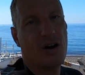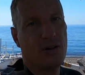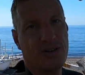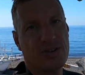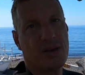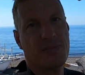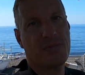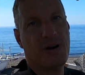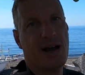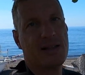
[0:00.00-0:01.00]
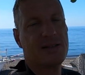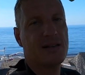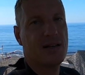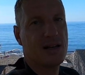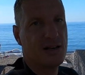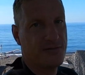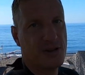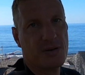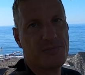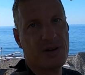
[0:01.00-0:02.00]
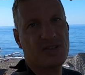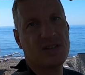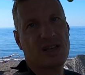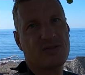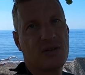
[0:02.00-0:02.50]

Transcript: always keep in mind lifting capacity